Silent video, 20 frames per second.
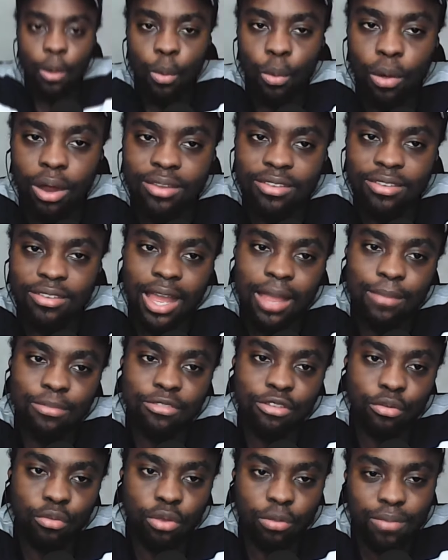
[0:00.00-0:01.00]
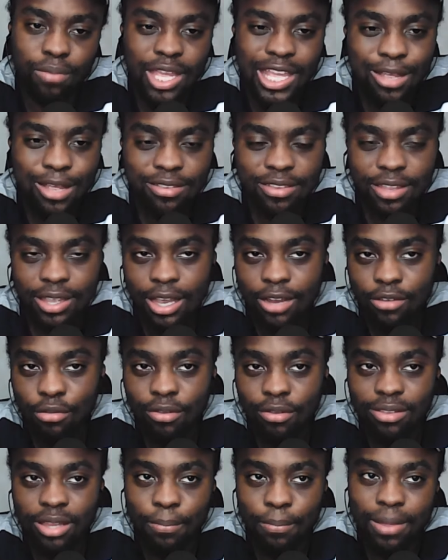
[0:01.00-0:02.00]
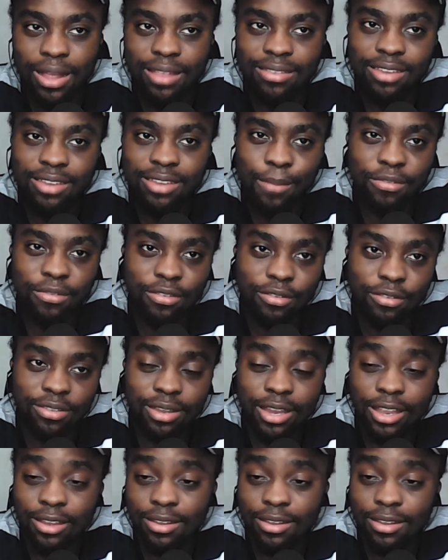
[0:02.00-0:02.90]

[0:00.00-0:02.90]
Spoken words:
What time should we be using it? What's the best time to use it?